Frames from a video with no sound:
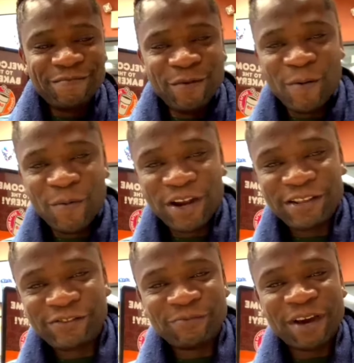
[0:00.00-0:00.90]
More
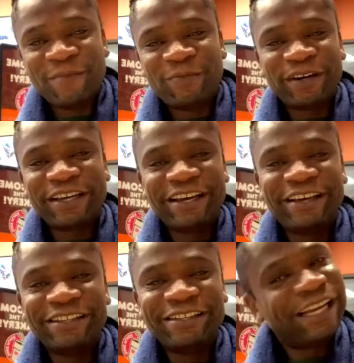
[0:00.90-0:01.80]
money to my
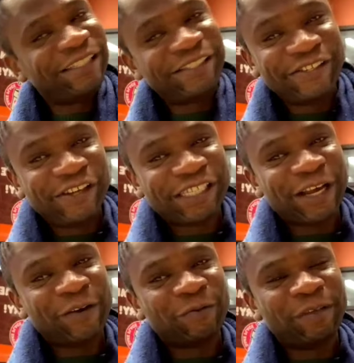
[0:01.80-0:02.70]
pocket. That's serious
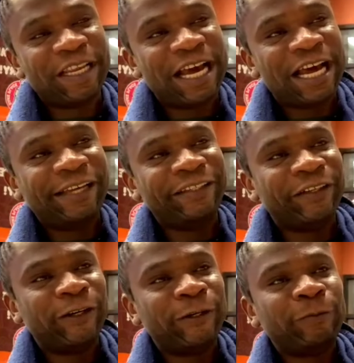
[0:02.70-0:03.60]
help, nigga, you
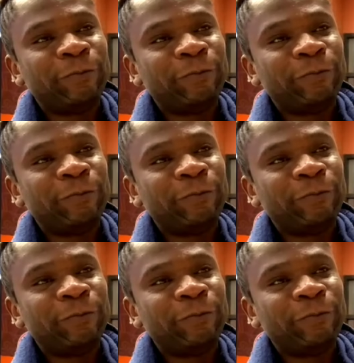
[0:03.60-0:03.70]
know.